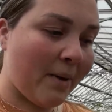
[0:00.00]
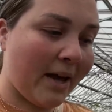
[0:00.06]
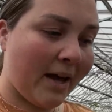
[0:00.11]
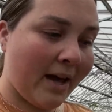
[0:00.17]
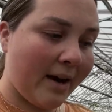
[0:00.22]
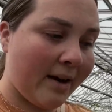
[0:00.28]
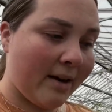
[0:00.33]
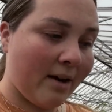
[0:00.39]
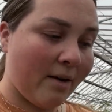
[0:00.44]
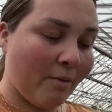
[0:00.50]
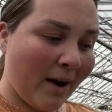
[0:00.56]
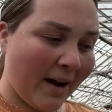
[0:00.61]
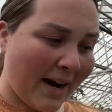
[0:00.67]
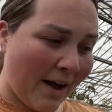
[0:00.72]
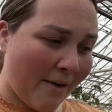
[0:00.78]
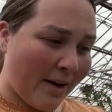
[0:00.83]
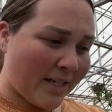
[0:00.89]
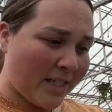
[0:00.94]
And right
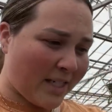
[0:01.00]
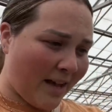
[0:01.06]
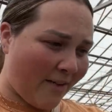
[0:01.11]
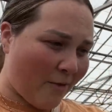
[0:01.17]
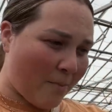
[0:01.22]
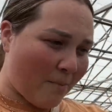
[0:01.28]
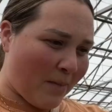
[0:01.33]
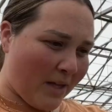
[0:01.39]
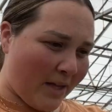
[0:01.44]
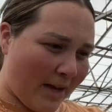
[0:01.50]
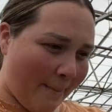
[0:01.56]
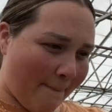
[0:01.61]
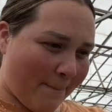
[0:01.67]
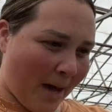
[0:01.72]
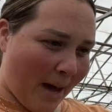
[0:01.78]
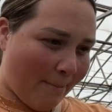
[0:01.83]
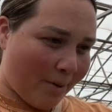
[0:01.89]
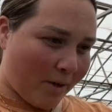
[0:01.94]
now I just have a million
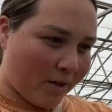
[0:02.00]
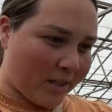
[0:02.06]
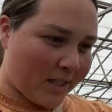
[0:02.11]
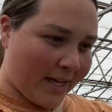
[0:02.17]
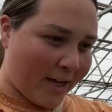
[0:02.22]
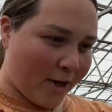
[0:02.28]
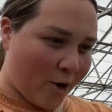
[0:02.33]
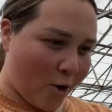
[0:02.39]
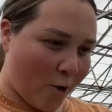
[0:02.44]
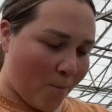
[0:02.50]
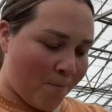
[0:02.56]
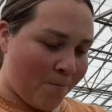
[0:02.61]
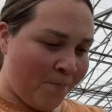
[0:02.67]
peppers at home.